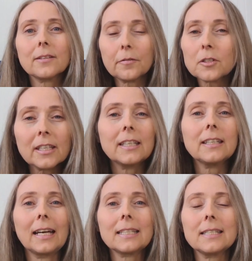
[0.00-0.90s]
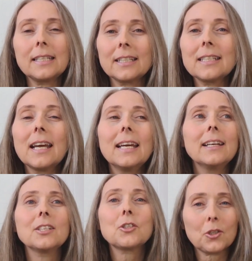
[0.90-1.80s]
the first thing that's needed
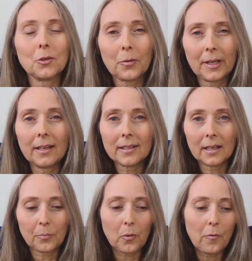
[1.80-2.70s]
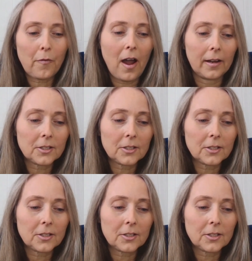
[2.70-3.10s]
is to create a profile.